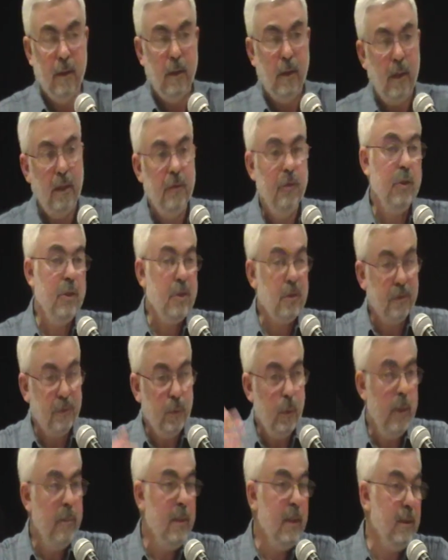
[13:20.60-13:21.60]
hundreds of
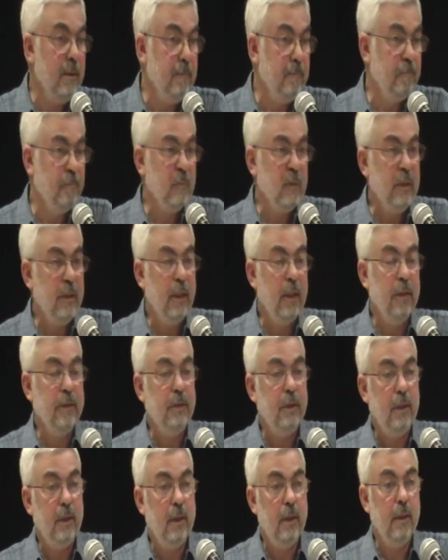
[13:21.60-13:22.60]
women in
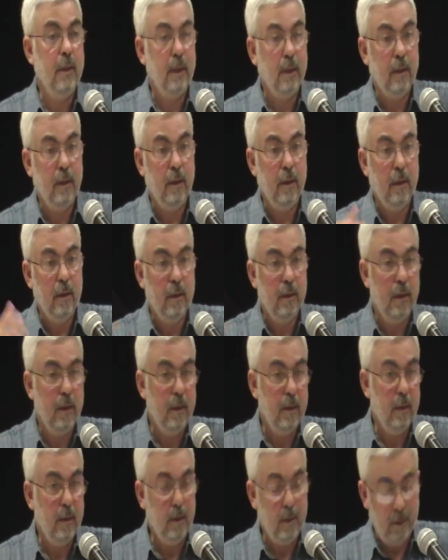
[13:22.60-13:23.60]
Ankara
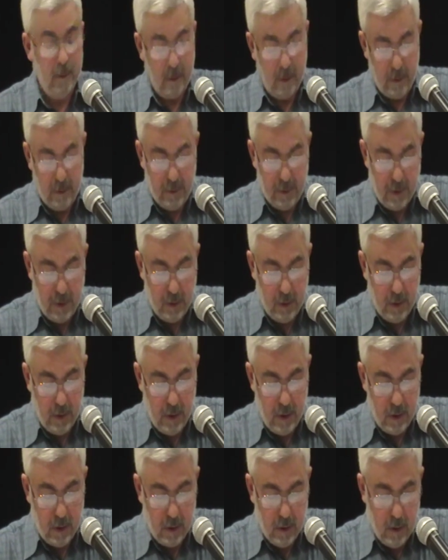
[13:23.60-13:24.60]
and other
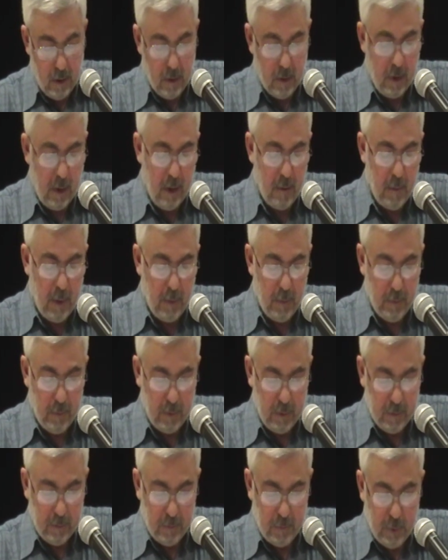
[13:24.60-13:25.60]
cities came up
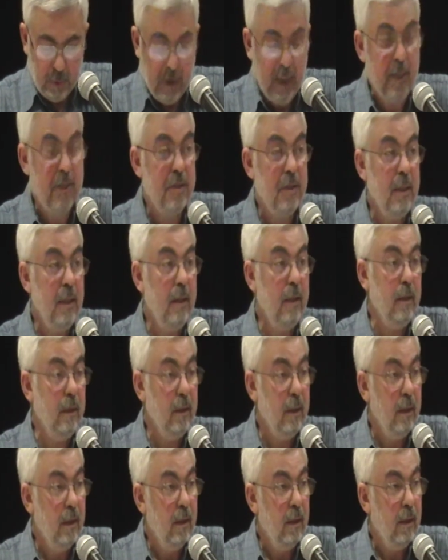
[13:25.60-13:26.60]

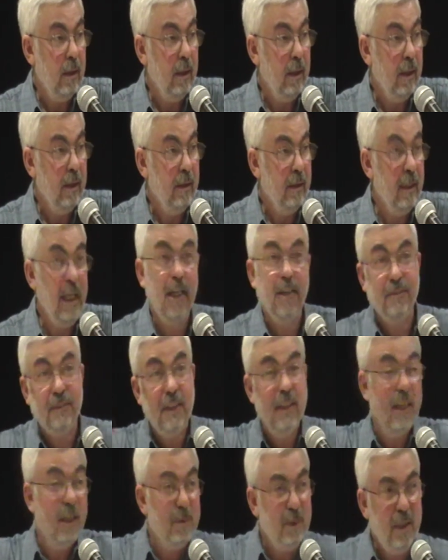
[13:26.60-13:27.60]
protesting and
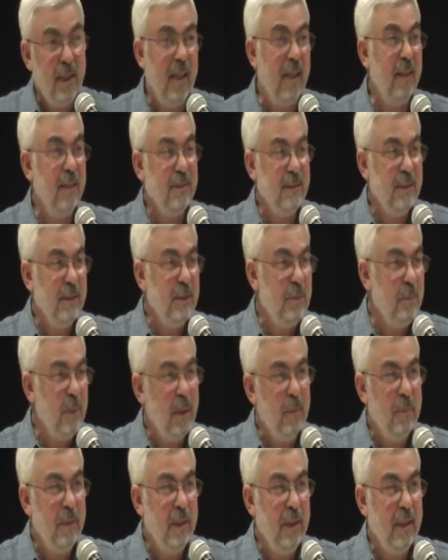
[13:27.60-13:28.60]
laughing out loud in the
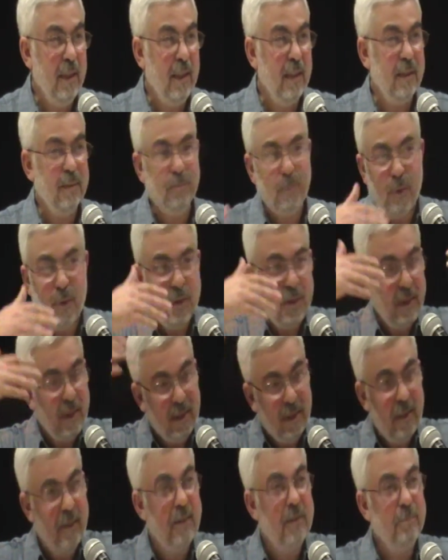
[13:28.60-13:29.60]
public and posting
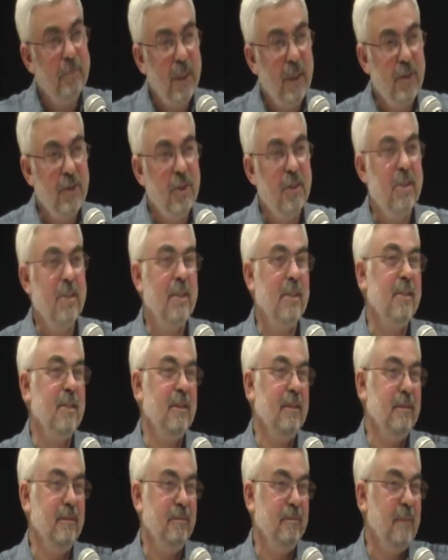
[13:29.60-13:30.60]
their pictures
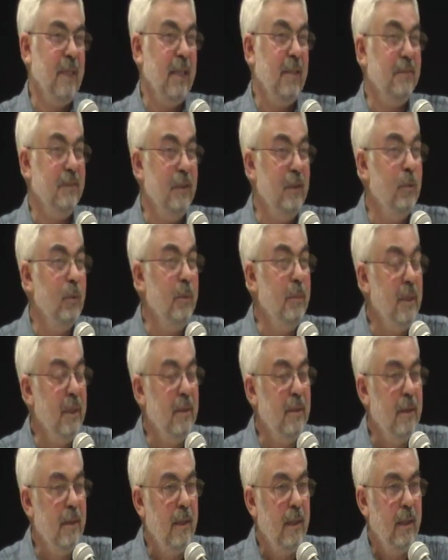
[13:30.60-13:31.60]
as laughing
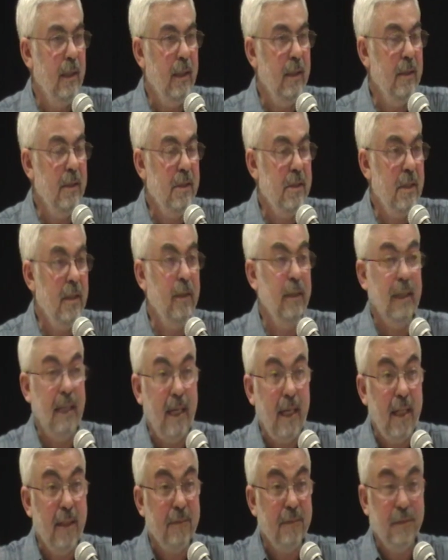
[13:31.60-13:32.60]
women. And they say,
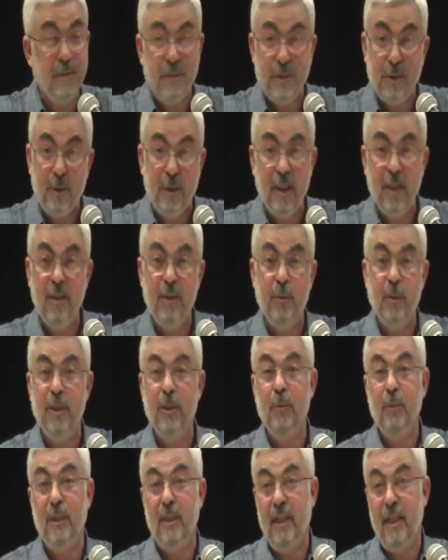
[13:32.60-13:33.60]
laugh, so that the
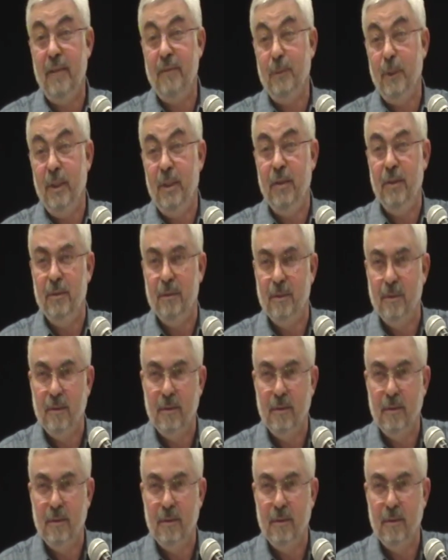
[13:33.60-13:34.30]
world will laugh with you.